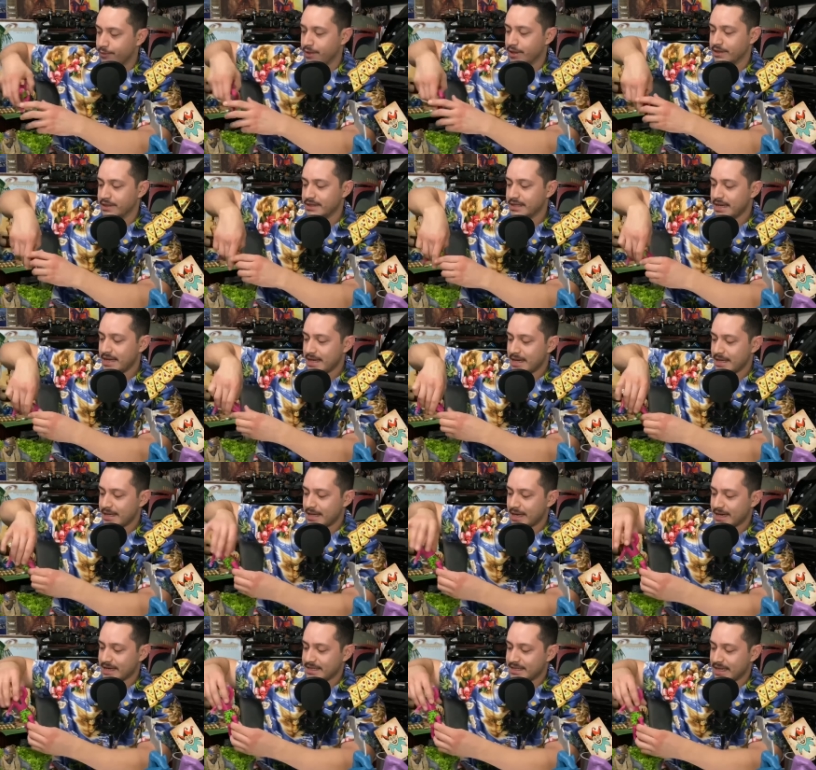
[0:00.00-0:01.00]
But
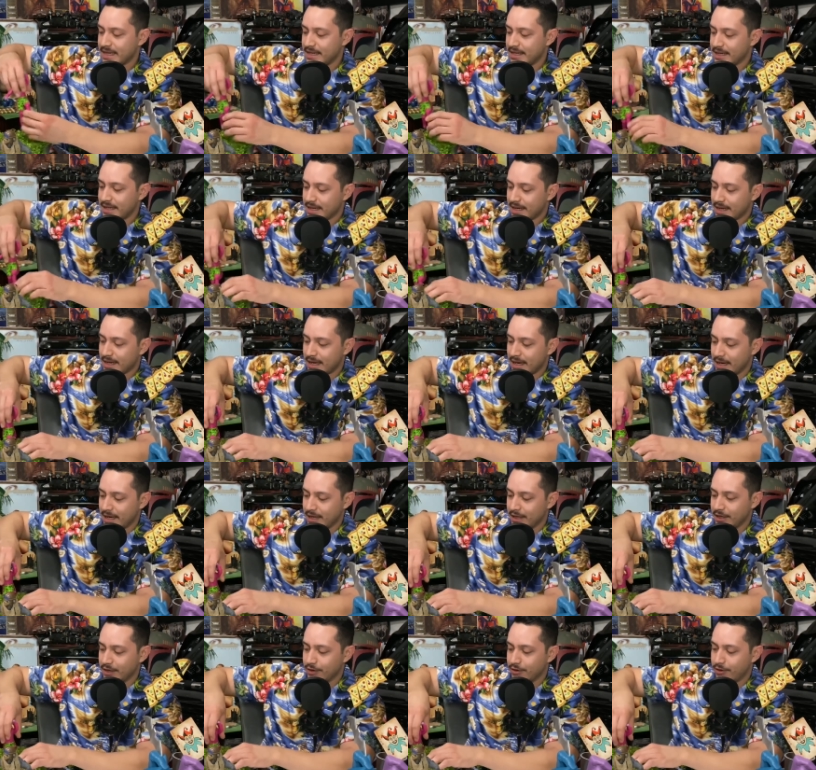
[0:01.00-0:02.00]
like I said, uh,
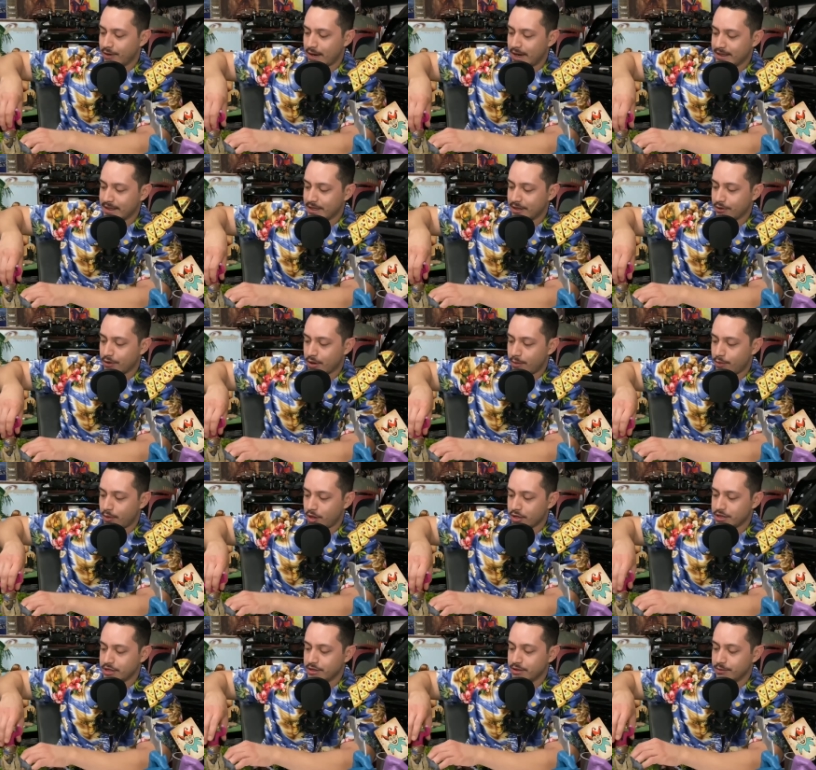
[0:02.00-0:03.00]
you know, I did grow up
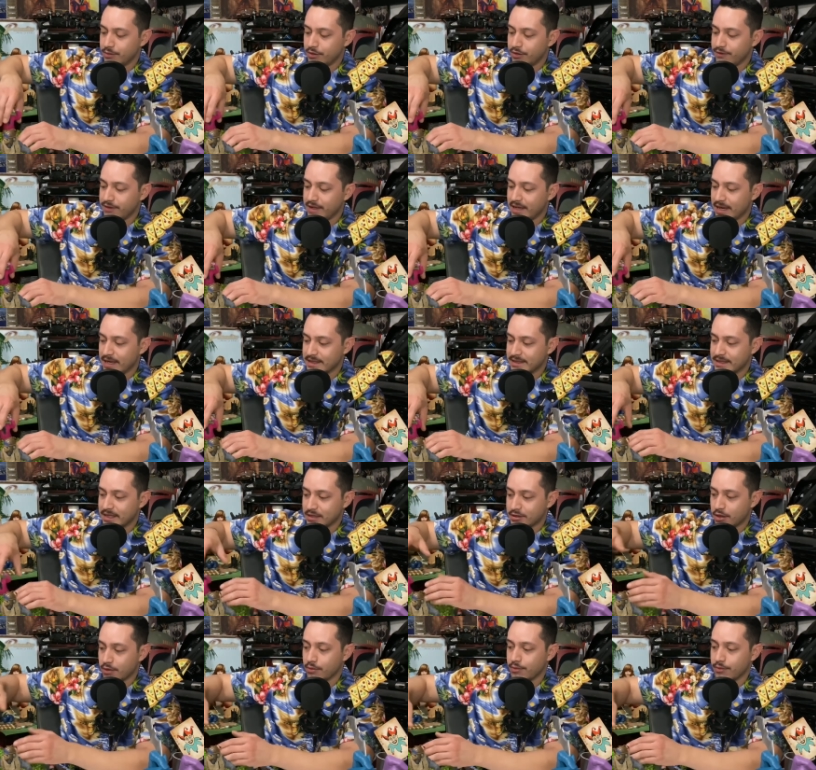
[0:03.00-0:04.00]
watching the movie, and
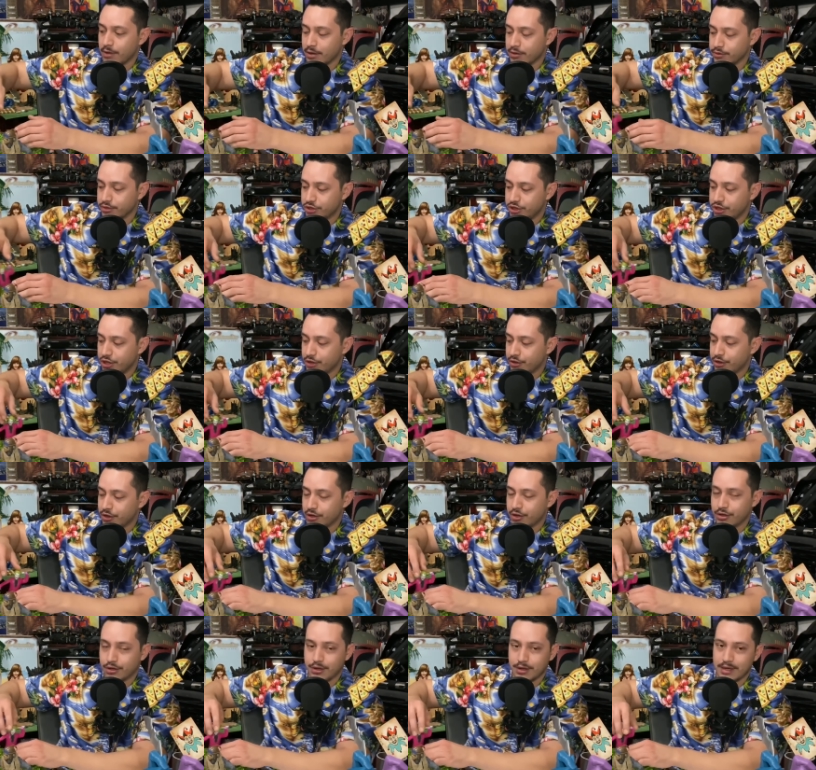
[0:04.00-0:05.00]
Cesar Romero's
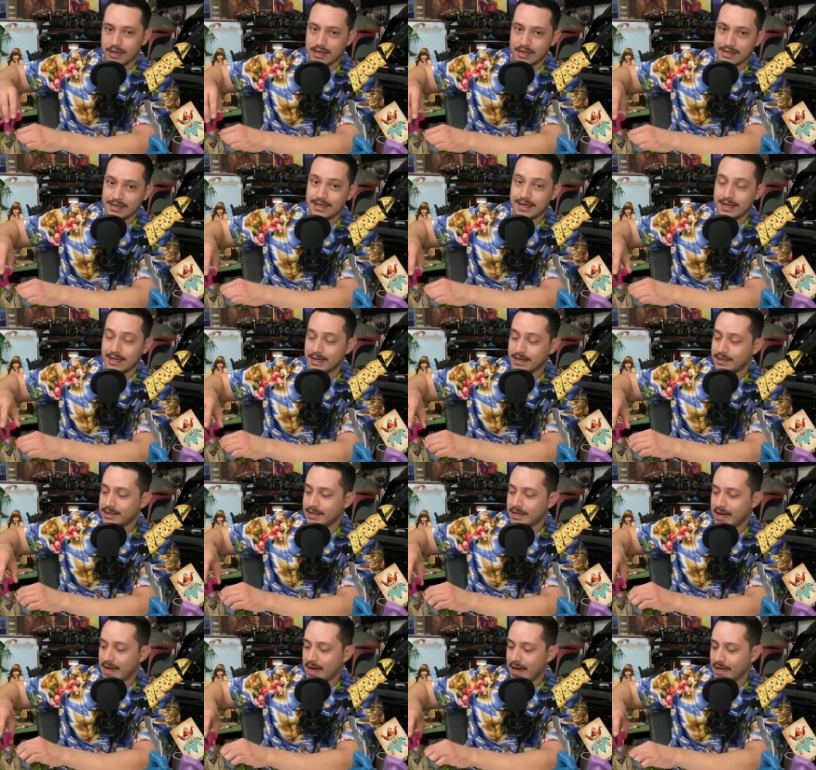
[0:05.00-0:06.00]
Joker is in
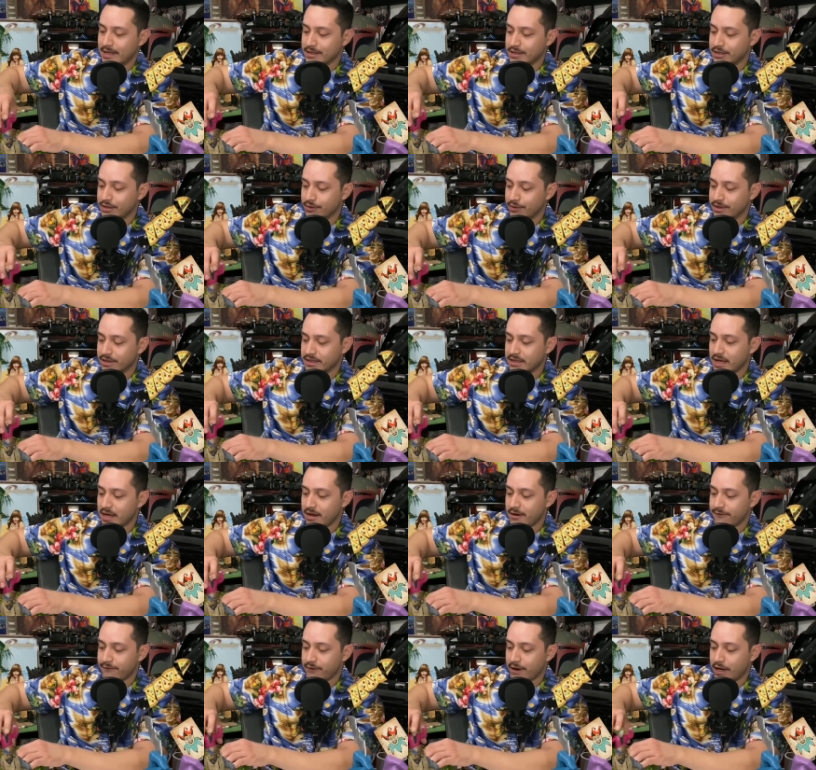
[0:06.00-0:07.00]
it, and so is
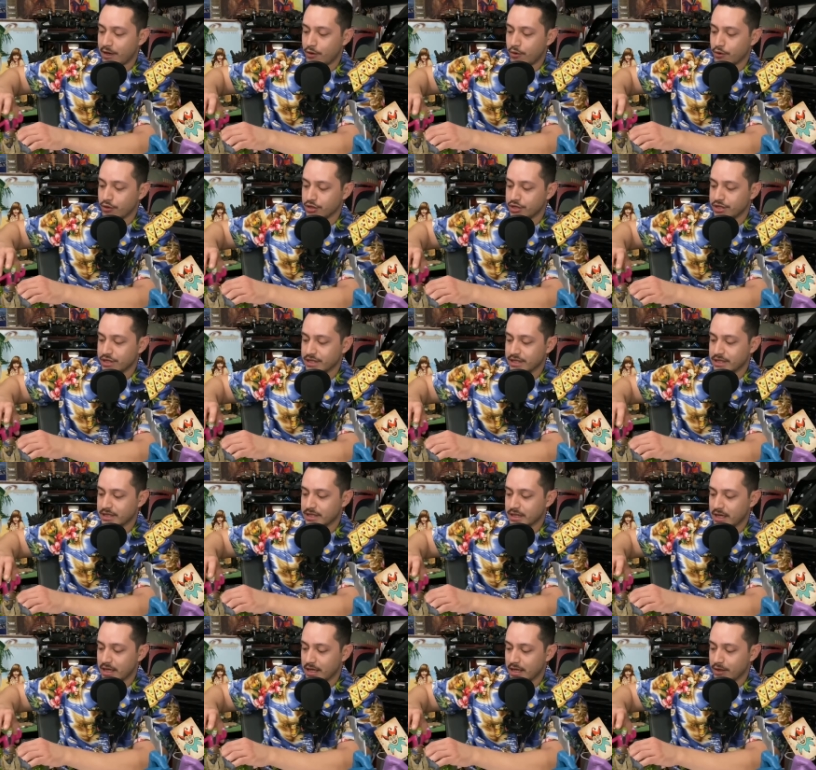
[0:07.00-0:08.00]
Frank Gorshin's
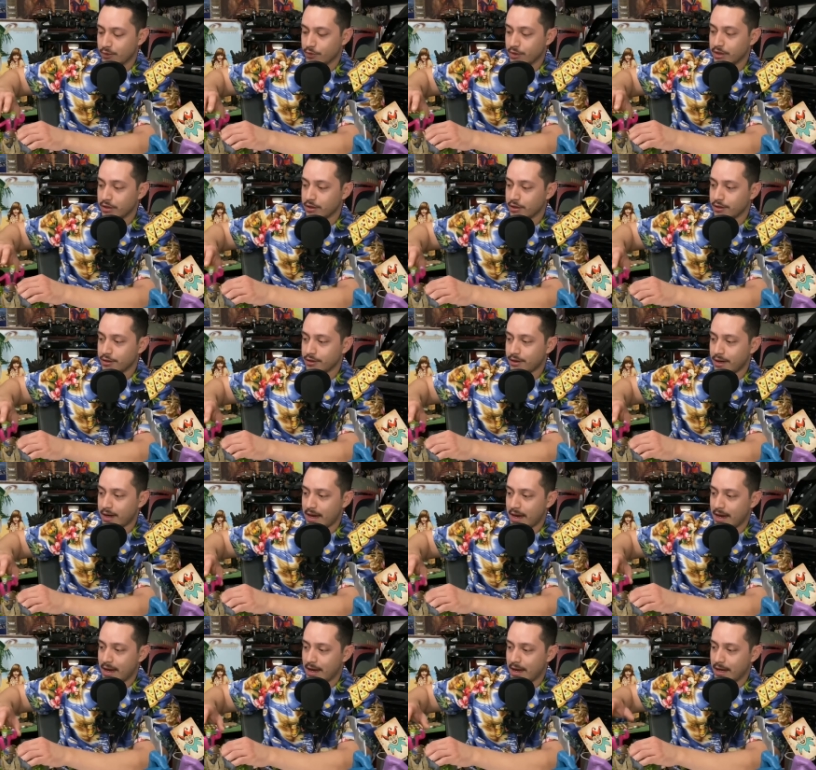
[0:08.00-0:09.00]
uh, Riddler,
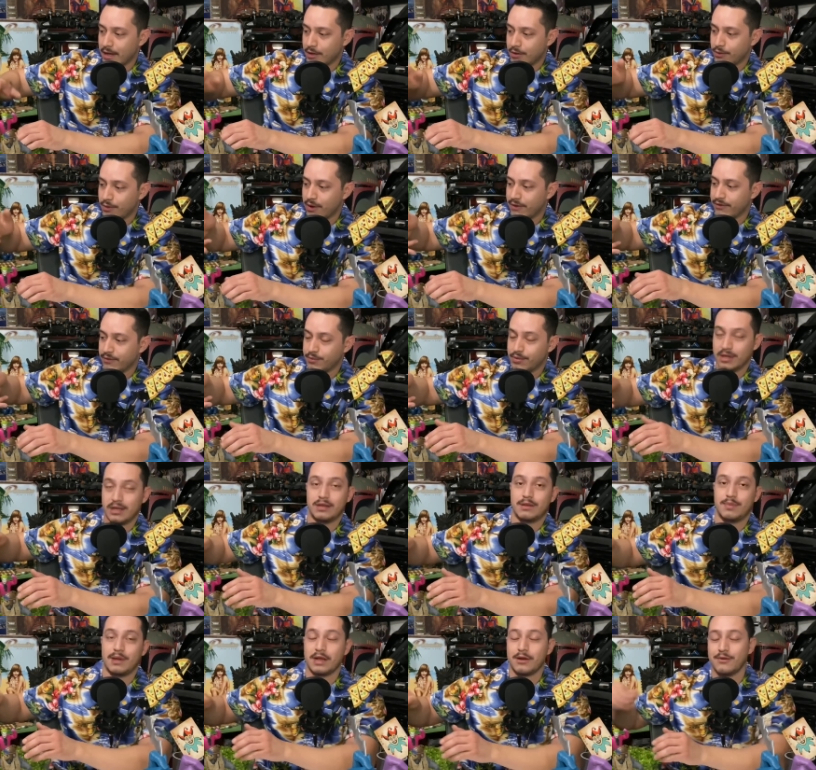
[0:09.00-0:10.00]
and whoever played
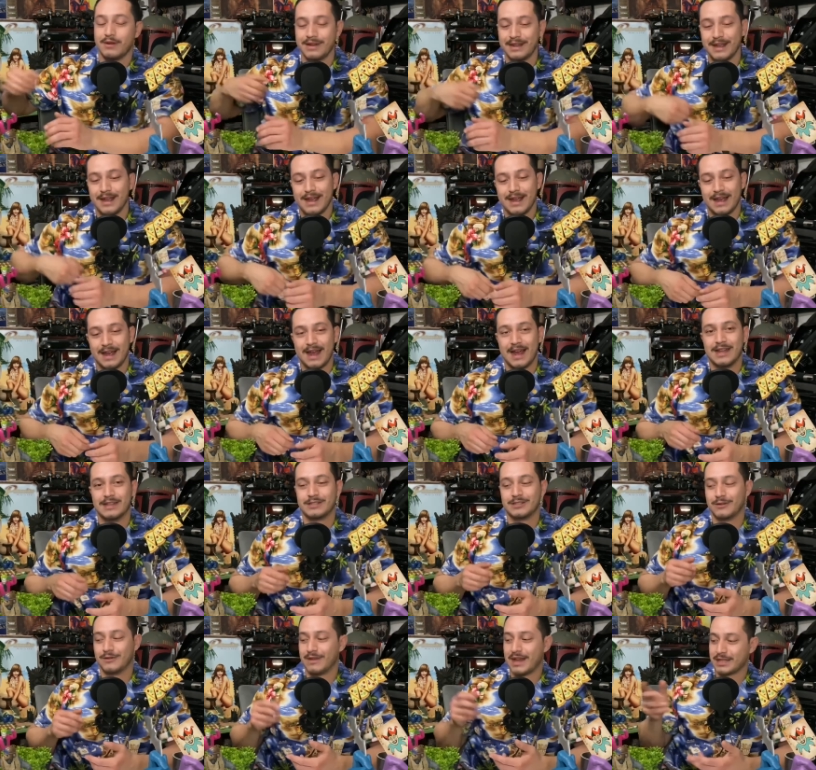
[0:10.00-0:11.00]
the Penguin. And
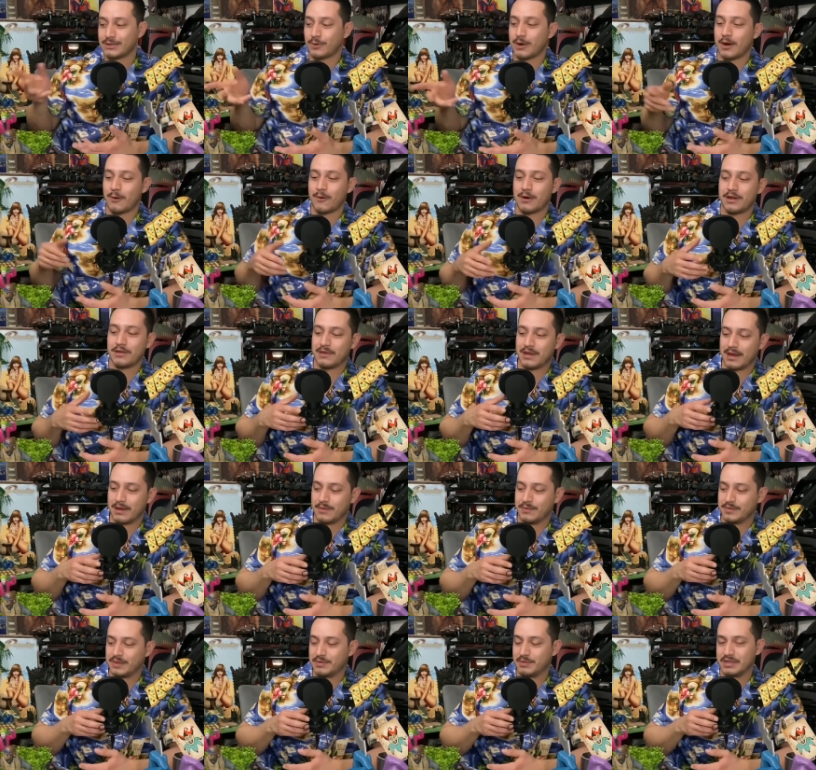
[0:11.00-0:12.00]
so that's why I wanted
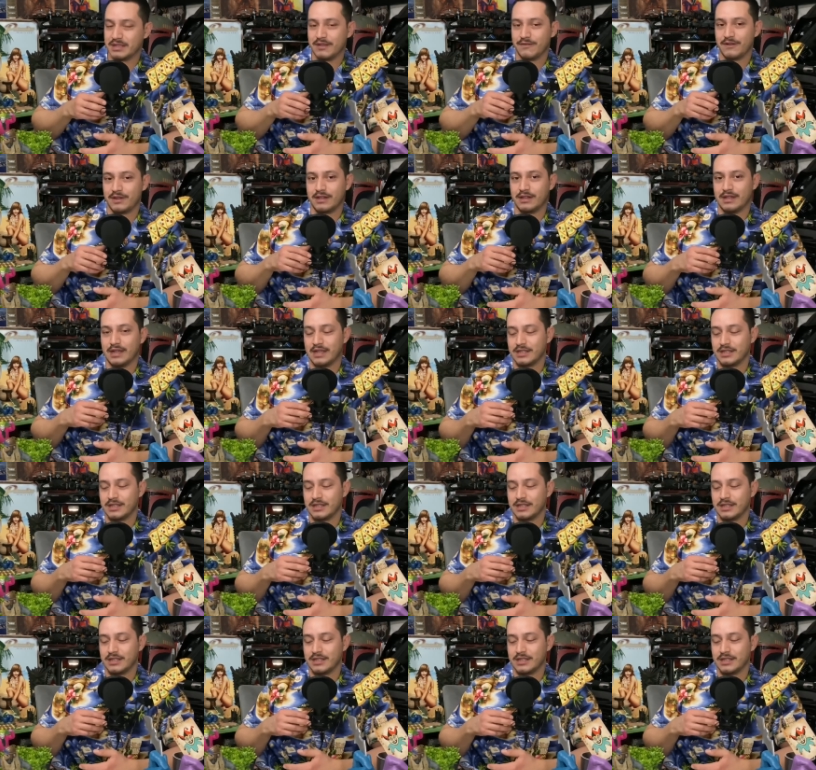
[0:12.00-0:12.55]
them specifically.